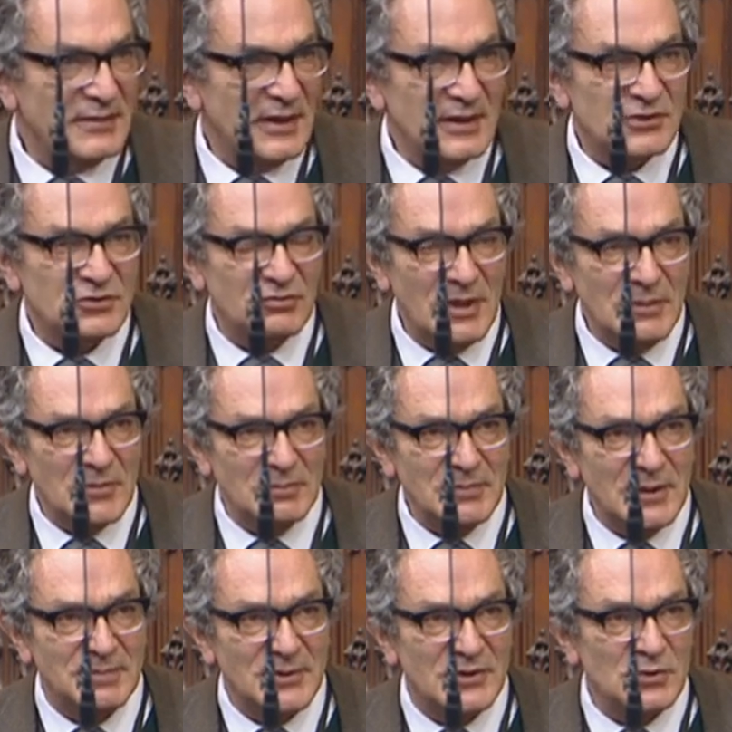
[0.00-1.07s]
they scream at
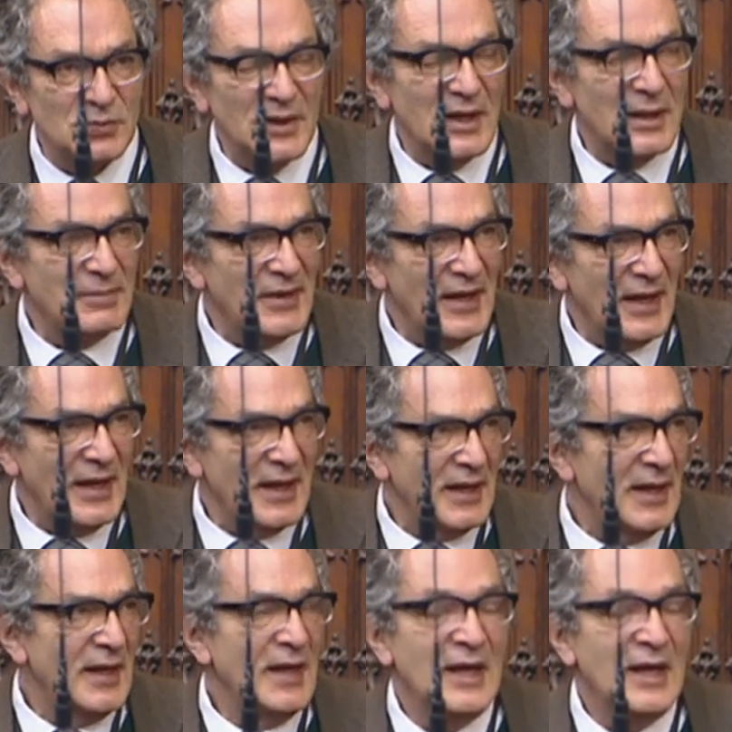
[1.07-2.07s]
me, because when I'm there,